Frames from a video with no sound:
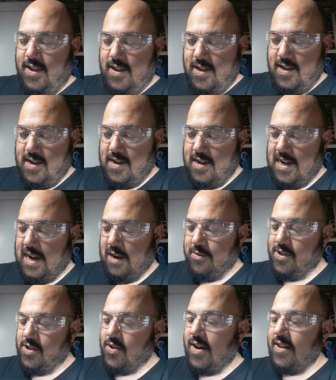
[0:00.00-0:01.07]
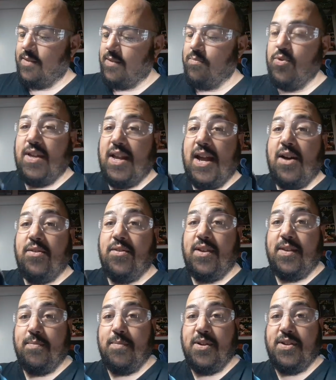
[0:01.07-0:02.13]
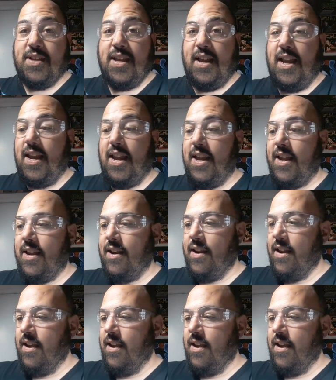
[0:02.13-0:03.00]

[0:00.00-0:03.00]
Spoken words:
I would try to smooth it out as much as I can,